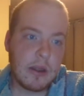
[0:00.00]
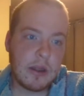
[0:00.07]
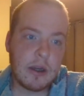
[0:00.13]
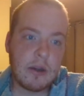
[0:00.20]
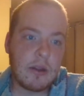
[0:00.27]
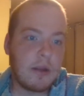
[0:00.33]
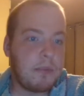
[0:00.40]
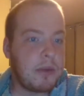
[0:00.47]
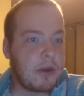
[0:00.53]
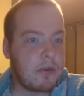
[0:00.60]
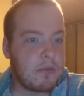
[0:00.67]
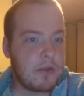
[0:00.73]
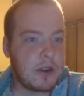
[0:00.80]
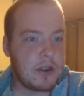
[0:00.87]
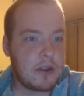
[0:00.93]
There they
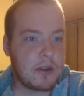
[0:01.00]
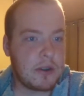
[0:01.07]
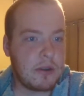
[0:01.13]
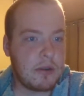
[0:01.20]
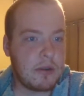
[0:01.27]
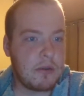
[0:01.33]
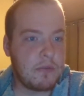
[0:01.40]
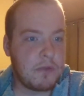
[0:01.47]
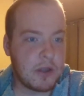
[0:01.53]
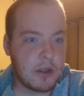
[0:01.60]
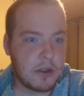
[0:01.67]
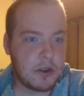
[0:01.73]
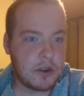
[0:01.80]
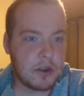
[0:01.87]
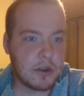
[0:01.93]
built
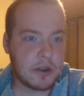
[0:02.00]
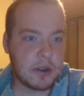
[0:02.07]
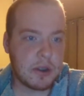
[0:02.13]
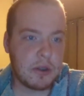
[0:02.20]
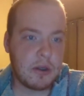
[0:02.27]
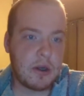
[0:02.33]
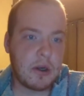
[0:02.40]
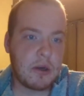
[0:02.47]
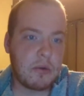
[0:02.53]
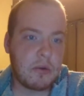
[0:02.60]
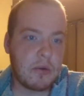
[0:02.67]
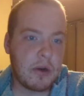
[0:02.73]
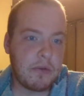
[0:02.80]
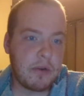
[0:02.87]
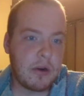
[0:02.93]
villages along a
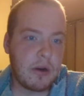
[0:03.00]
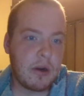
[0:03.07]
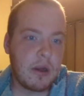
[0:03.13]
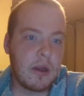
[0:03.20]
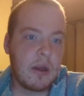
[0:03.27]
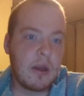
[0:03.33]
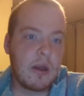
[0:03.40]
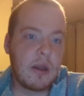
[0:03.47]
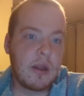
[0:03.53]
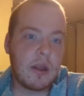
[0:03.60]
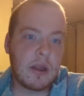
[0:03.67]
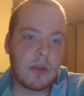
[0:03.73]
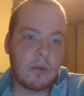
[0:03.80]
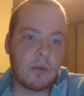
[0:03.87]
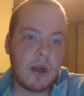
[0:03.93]
river
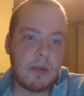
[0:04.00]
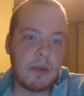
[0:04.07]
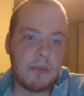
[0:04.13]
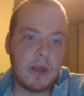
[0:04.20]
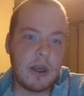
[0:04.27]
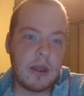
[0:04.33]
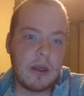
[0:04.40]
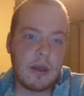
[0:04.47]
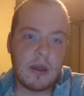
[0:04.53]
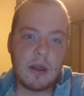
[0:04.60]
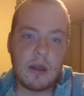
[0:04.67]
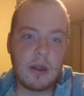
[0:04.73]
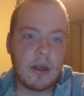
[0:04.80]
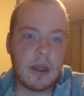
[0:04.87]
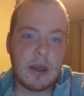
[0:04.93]
that the white
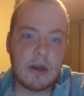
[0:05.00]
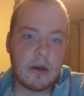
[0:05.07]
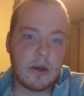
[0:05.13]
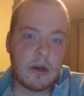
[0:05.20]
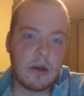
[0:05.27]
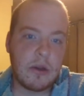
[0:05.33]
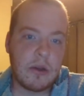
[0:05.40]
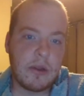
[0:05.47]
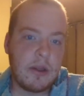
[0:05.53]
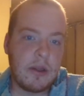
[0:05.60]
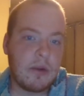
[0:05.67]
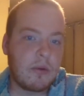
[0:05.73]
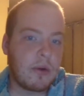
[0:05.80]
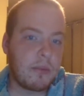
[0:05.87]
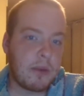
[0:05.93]
man later called
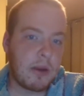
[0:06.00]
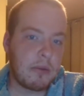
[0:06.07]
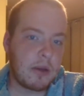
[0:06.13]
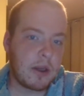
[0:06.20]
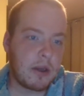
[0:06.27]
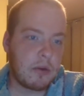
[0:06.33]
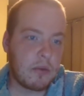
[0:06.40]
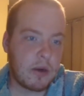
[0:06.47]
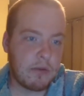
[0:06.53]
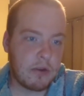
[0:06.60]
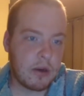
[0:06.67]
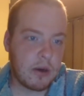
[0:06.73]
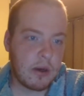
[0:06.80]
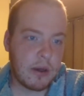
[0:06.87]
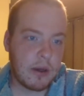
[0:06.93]
the Republican
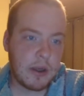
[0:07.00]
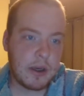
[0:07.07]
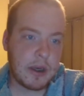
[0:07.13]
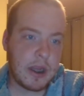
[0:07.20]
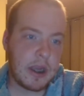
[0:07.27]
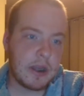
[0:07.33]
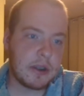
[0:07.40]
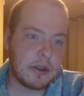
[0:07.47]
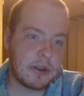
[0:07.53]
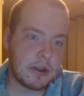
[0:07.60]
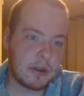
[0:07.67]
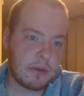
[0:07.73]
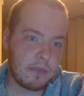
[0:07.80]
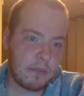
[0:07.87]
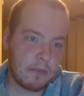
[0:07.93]
River in
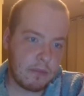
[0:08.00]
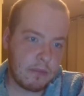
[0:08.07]
Kansas.